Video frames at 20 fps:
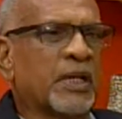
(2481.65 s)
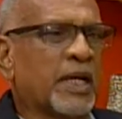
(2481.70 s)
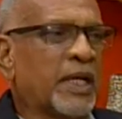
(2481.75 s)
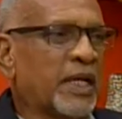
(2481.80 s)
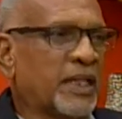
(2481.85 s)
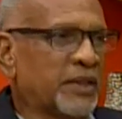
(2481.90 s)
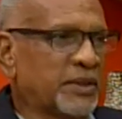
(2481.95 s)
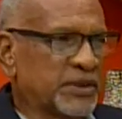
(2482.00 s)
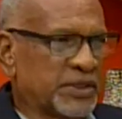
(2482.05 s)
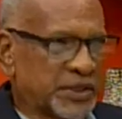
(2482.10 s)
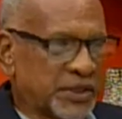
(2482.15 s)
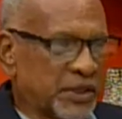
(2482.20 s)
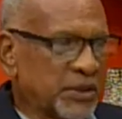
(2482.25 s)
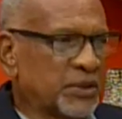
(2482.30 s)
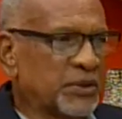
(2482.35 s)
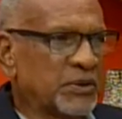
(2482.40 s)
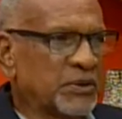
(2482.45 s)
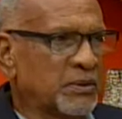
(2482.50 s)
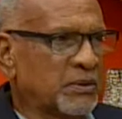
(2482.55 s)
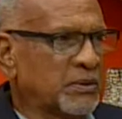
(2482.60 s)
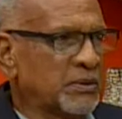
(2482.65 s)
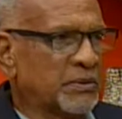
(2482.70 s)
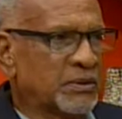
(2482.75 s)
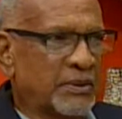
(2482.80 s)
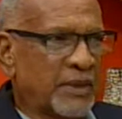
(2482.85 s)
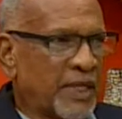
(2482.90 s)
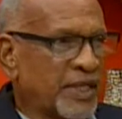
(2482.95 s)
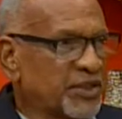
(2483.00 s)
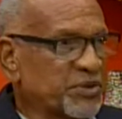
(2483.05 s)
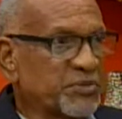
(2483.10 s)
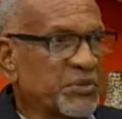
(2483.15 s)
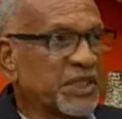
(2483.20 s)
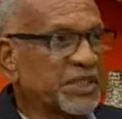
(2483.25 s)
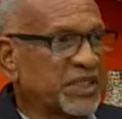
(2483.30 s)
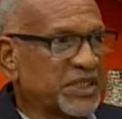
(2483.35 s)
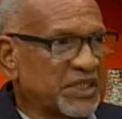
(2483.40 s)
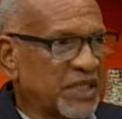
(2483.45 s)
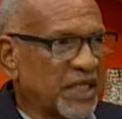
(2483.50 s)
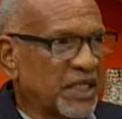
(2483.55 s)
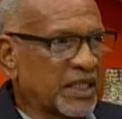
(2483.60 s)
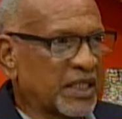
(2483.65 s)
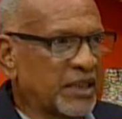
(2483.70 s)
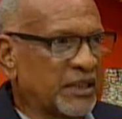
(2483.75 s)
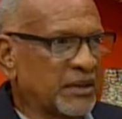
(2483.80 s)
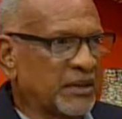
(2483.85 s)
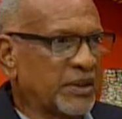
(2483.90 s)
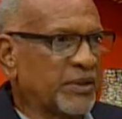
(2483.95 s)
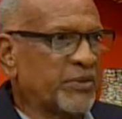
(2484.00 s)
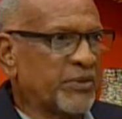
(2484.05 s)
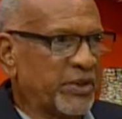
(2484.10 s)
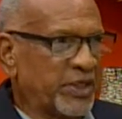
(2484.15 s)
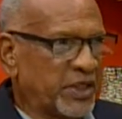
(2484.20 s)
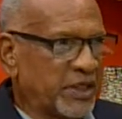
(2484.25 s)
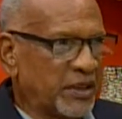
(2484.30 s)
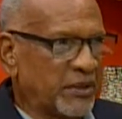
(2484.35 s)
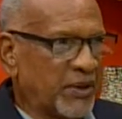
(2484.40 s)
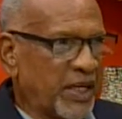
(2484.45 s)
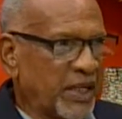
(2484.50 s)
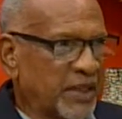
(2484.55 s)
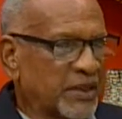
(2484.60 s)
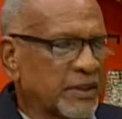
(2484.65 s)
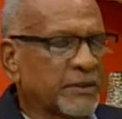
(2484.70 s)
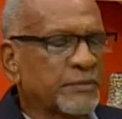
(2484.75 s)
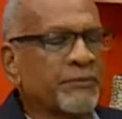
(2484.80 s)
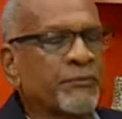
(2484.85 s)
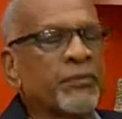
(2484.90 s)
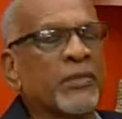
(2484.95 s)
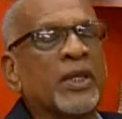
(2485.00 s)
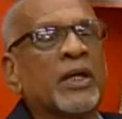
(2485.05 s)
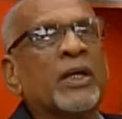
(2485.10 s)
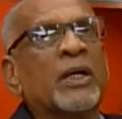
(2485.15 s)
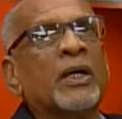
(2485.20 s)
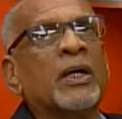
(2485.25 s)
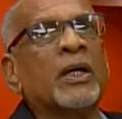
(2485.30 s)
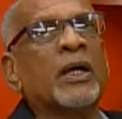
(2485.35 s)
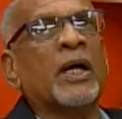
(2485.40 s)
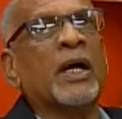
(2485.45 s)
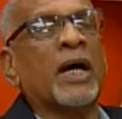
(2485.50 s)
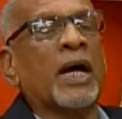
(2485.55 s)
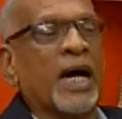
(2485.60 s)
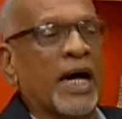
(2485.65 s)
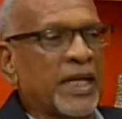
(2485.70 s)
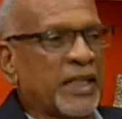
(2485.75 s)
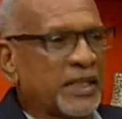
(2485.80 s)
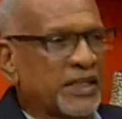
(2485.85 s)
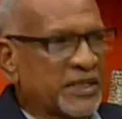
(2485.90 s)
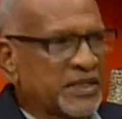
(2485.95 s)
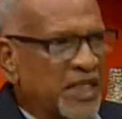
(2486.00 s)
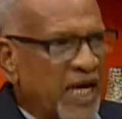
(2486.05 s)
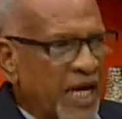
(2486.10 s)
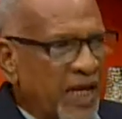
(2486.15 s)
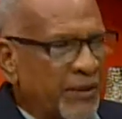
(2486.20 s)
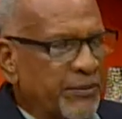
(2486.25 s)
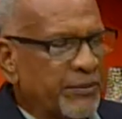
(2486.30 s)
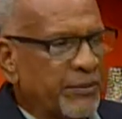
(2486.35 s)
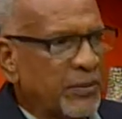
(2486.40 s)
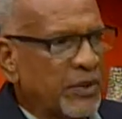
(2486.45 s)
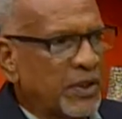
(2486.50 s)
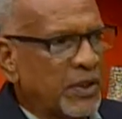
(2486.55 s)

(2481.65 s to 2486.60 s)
I still do as much as I can in reading, right? At the time,